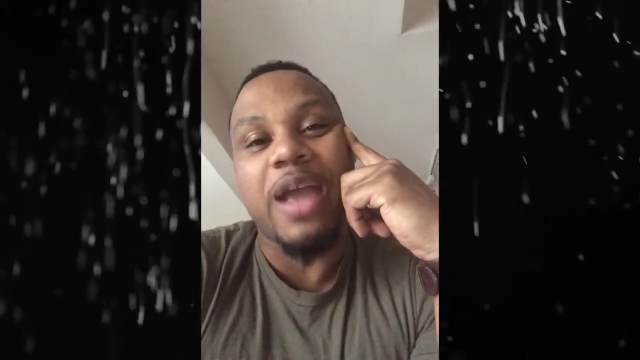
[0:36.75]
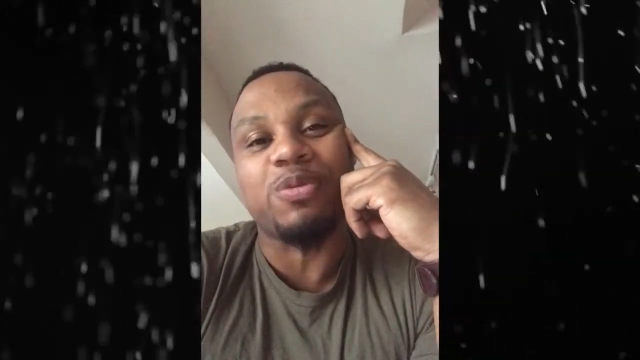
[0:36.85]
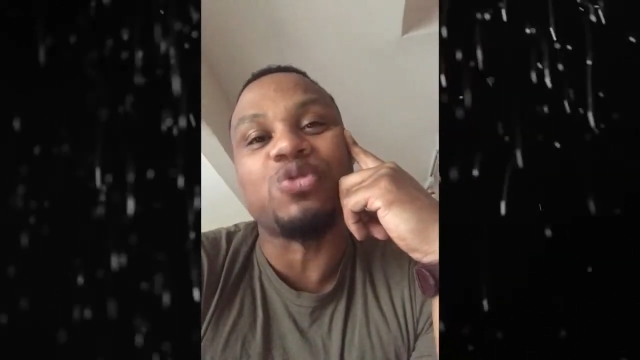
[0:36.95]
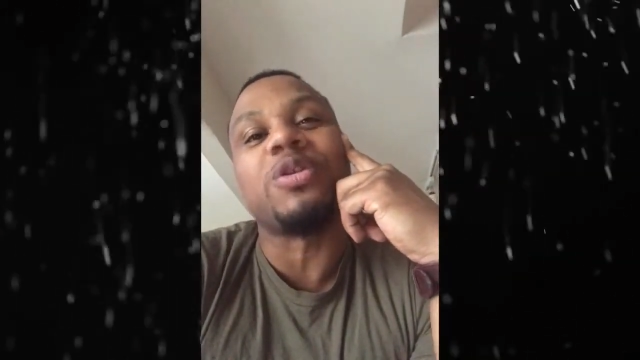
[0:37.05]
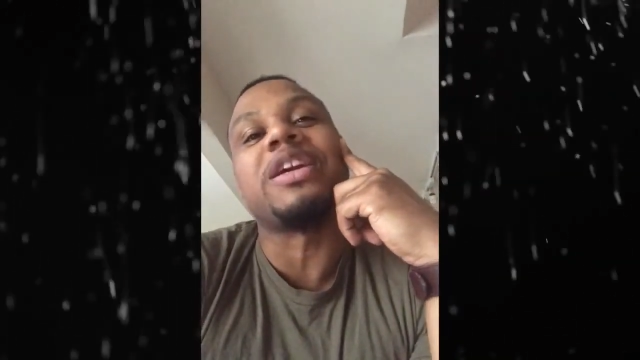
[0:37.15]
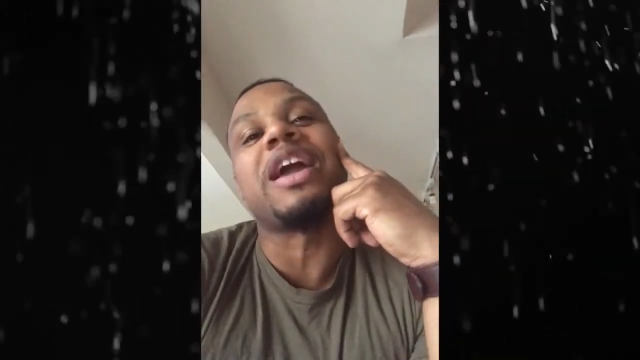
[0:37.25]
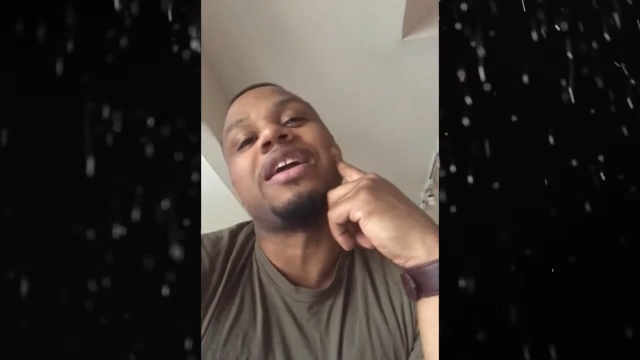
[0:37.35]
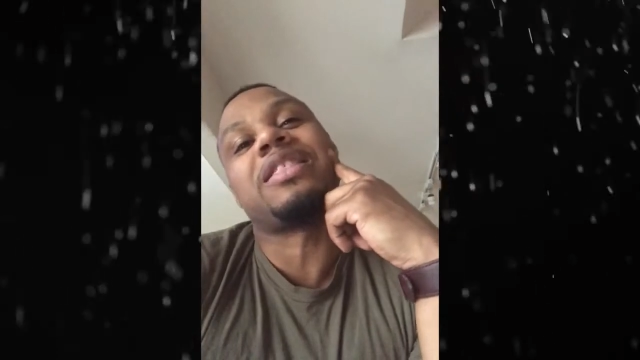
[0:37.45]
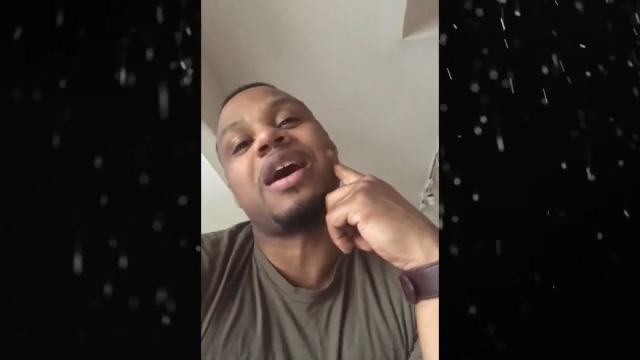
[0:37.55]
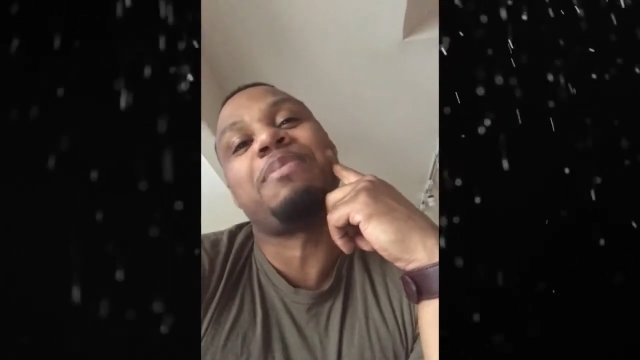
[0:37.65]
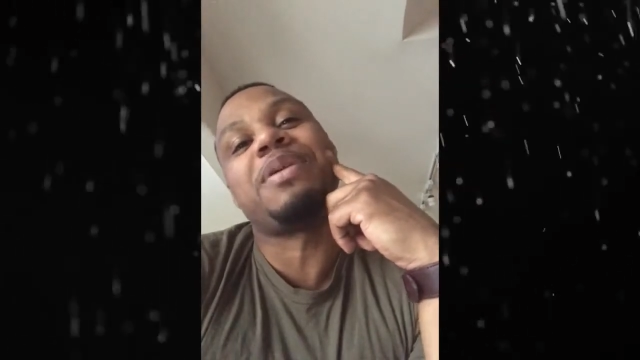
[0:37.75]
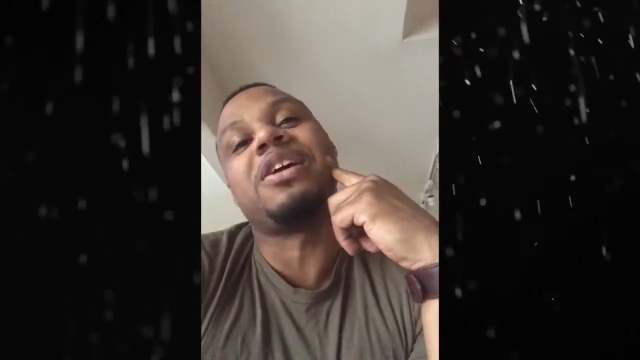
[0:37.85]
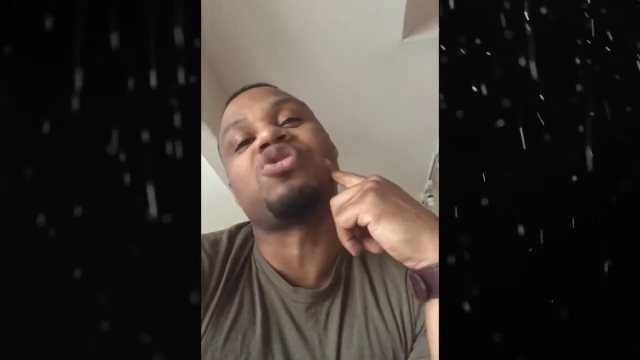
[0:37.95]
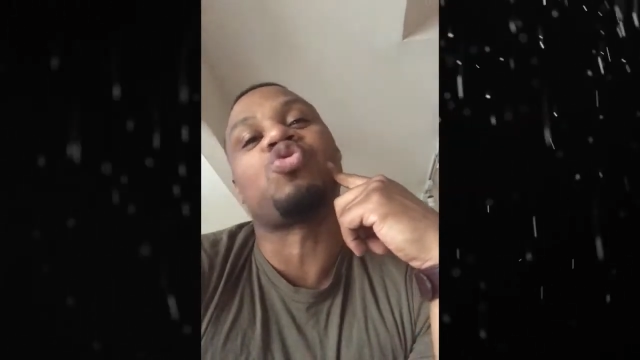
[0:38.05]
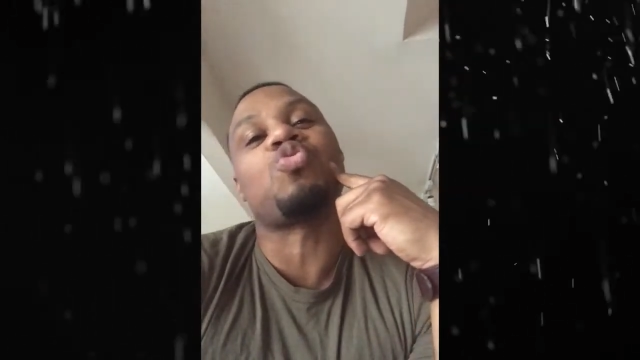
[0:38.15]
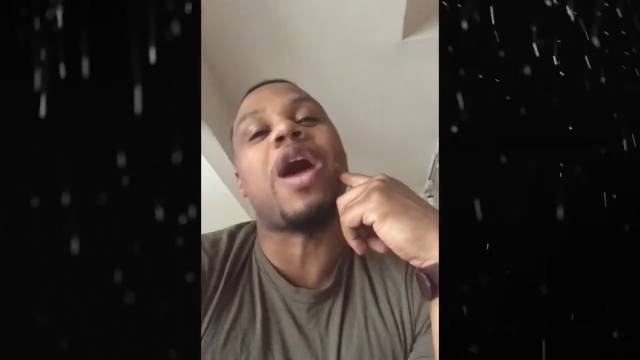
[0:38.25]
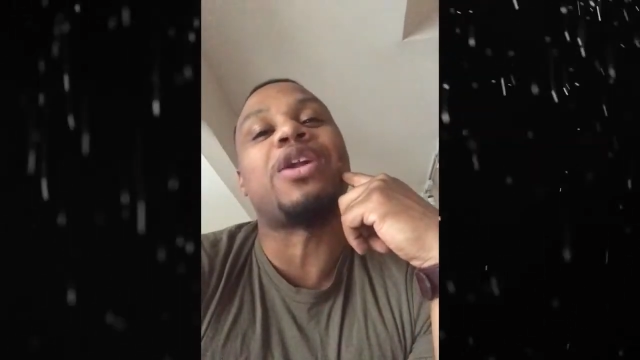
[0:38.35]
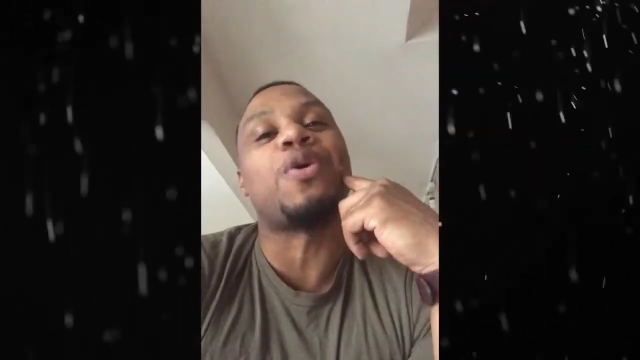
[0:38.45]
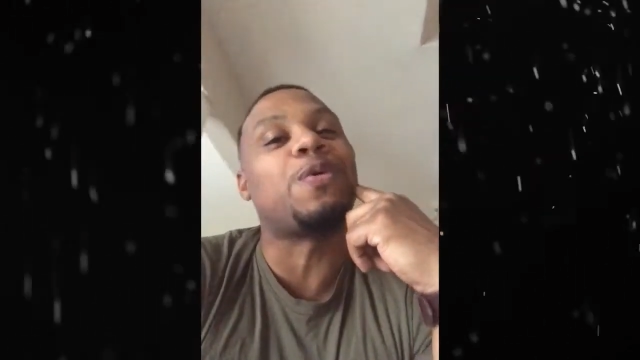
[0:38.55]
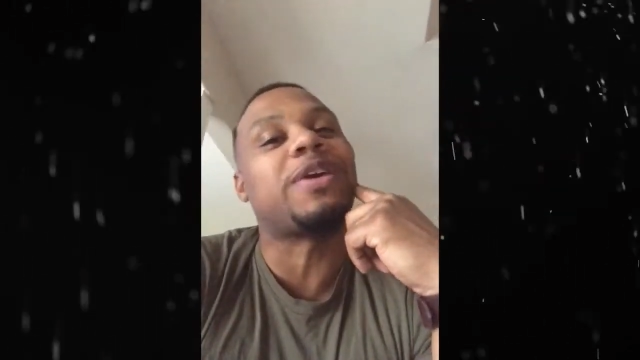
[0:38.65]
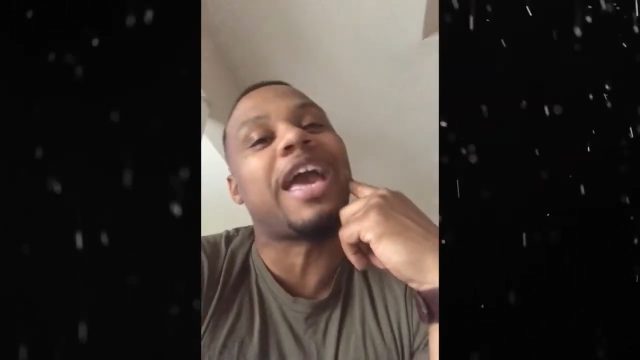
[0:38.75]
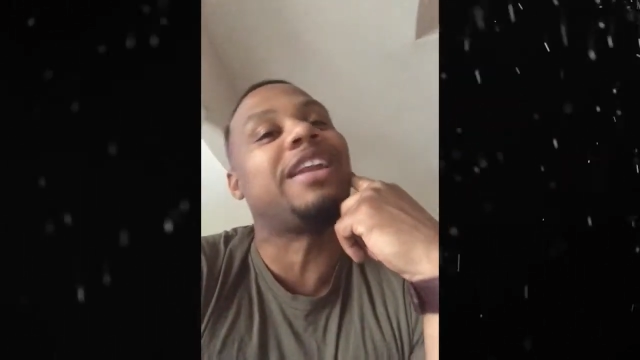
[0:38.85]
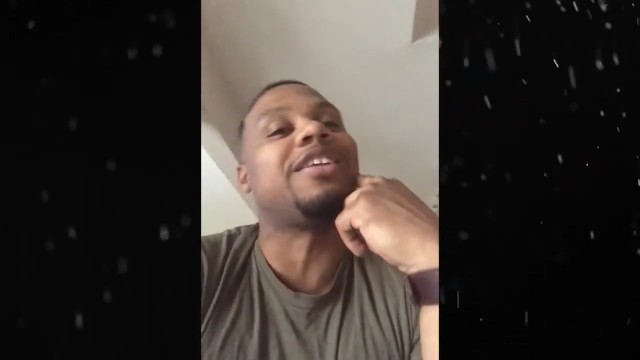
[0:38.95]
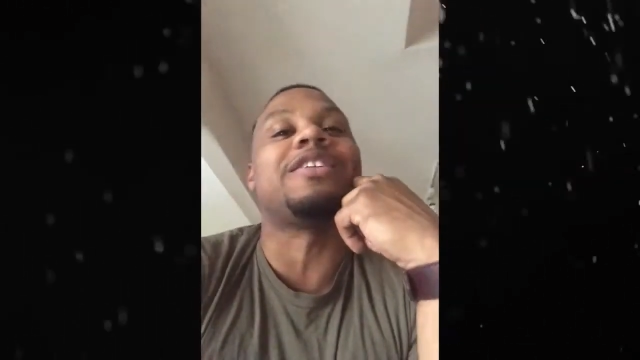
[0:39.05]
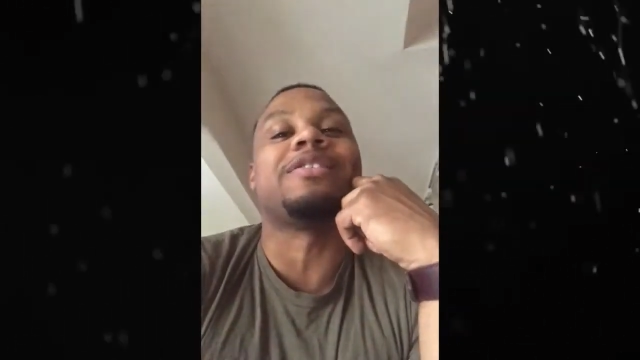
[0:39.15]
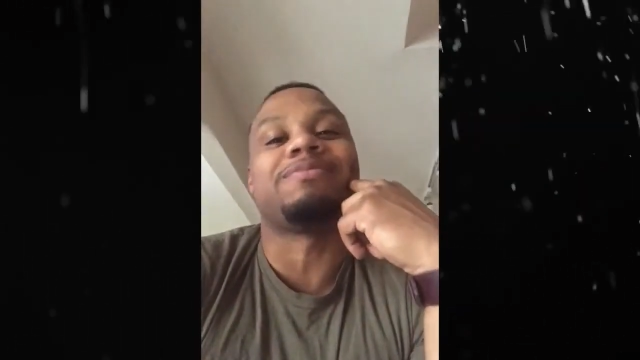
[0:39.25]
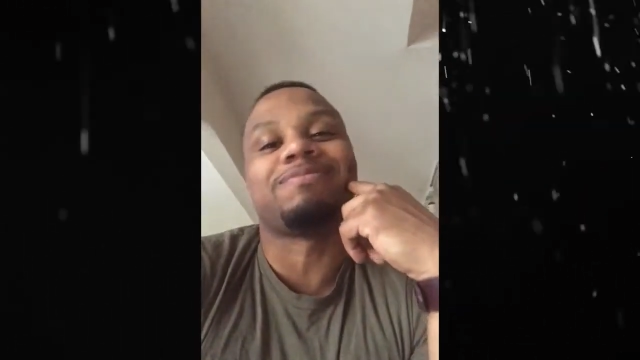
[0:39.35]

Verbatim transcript: April 28th. I'll be there, Toronto, Canada.